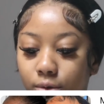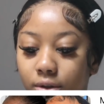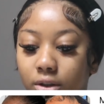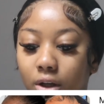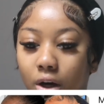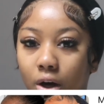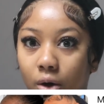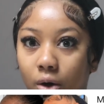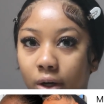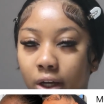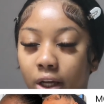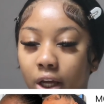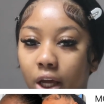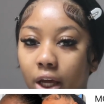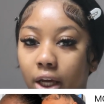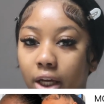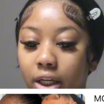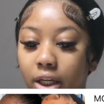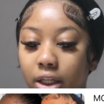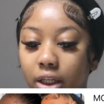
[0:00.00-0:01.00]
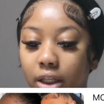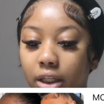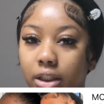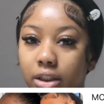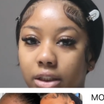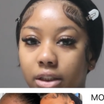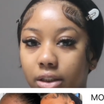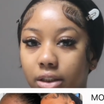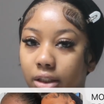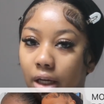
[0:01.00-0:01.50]
So
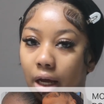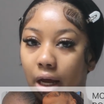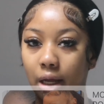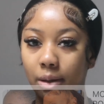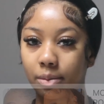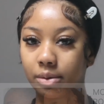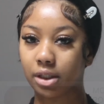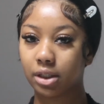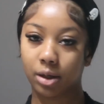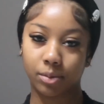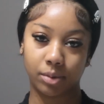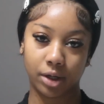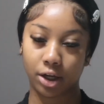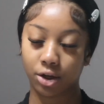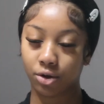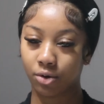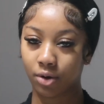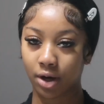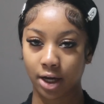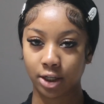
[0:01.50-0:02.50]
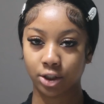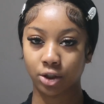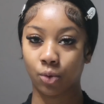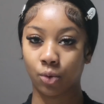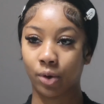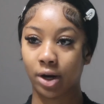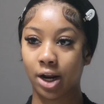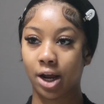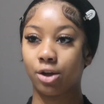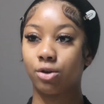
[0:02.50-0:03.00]
it's time to update you guys
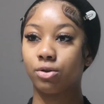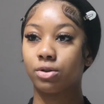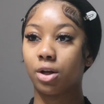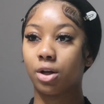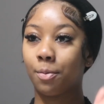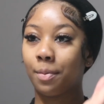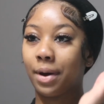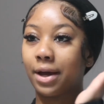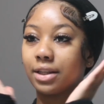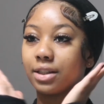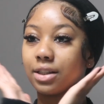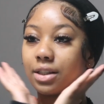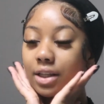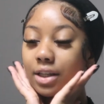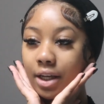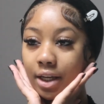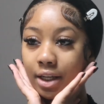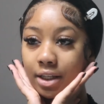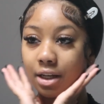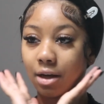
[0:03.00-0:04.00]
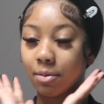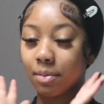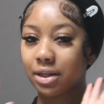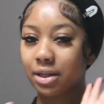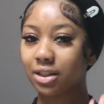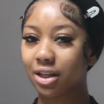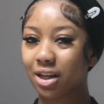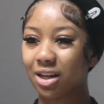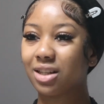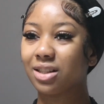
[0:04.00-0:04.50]
on what I use on my skin. Now
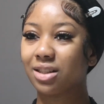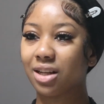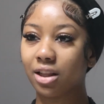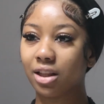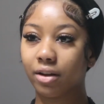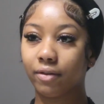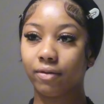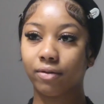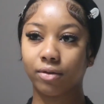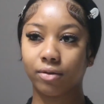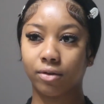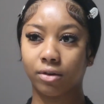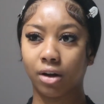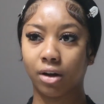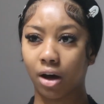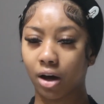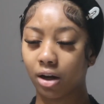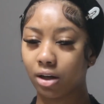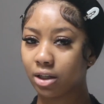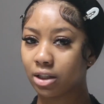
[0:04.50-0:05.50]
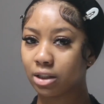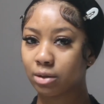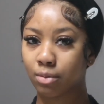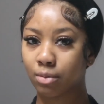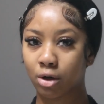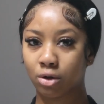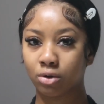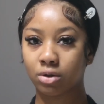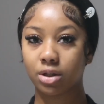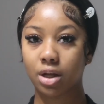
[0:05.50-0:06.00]
my skin is not the flawless,
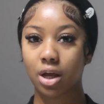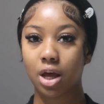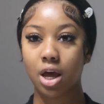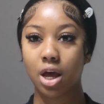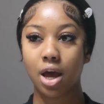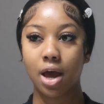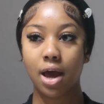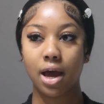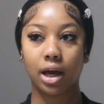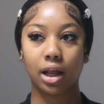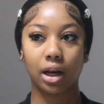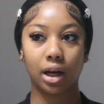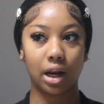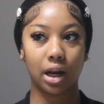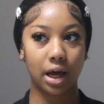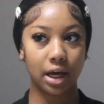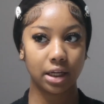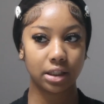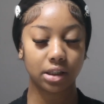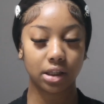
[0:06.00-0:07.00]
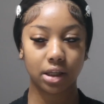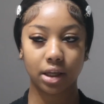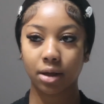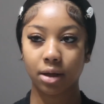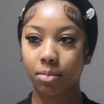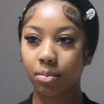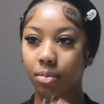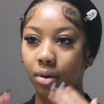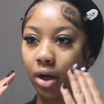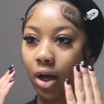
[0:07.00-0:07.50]
most glass
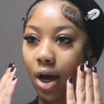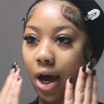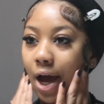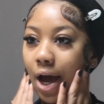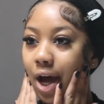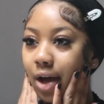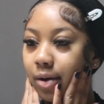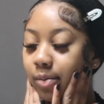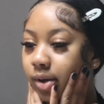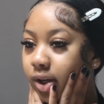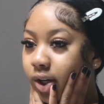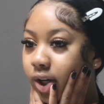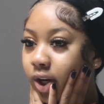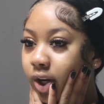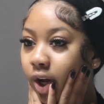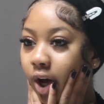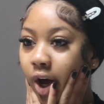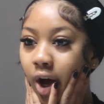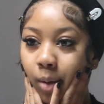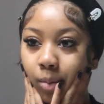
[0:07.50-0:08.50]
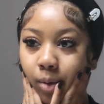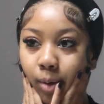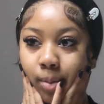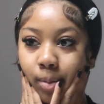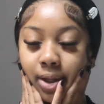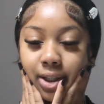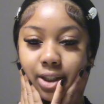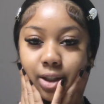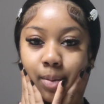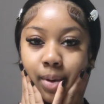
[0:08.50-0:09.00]
skin, but I have been getting
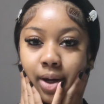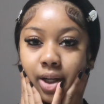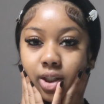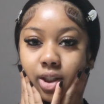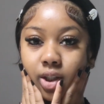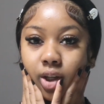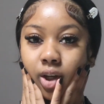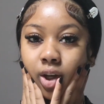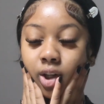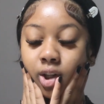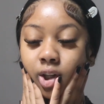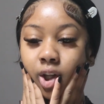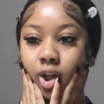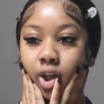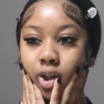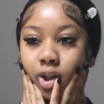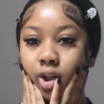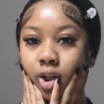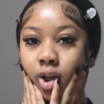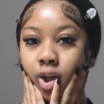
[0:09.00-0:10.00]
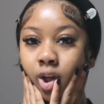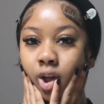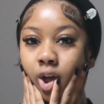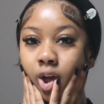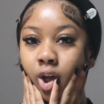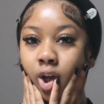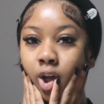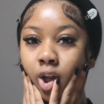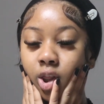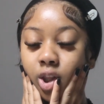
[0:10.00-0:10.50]
compliments on my skin lately
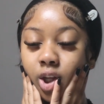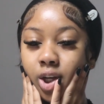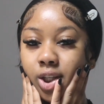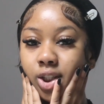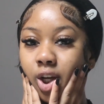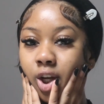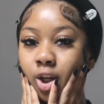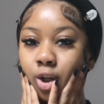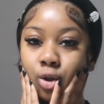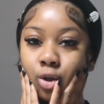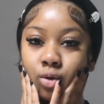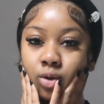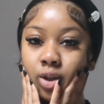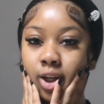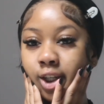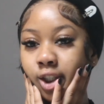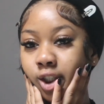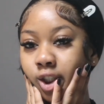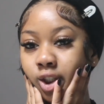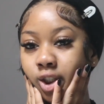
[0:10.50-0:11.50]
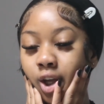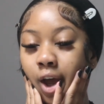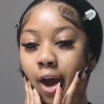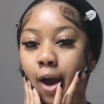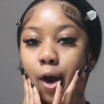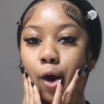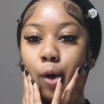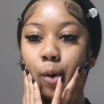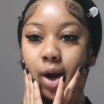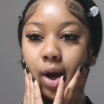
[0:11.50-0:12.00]
and things I use and just
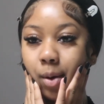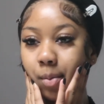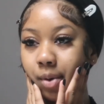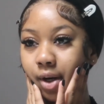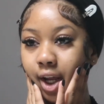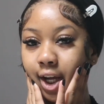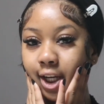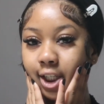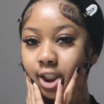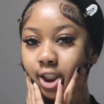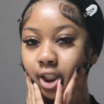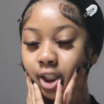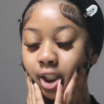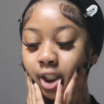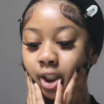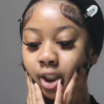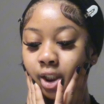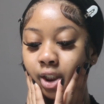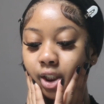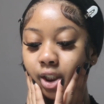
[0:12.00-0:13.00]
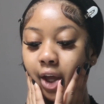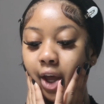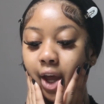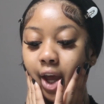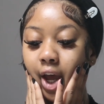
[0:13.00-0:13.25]
recommendations.